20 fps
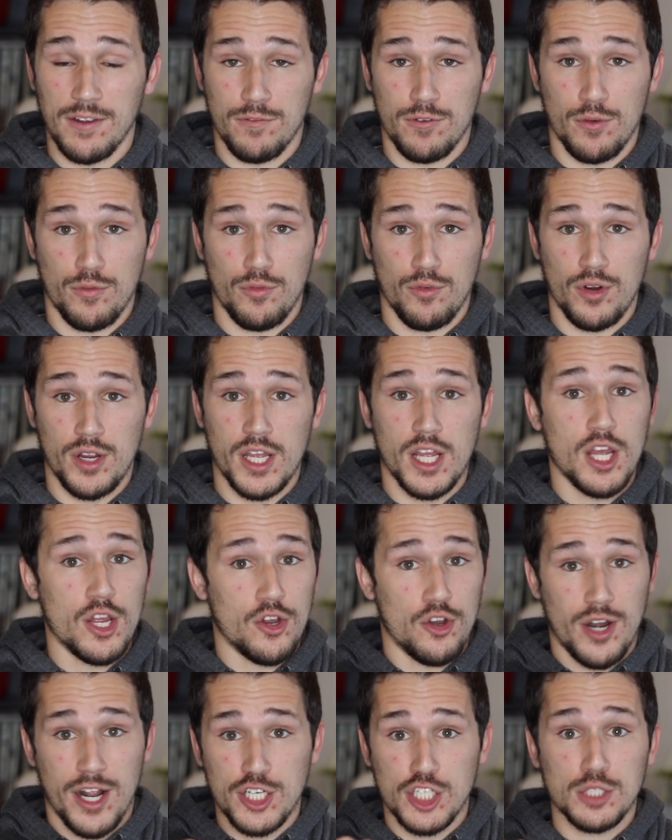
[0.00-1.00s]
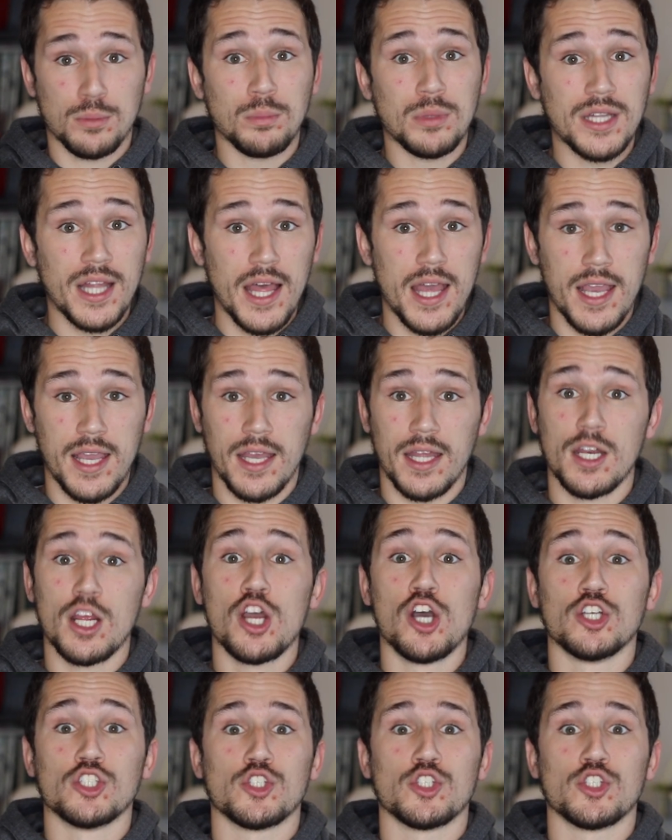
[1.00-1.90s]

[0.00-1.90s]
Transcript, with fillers: it for free. You're not just playing it.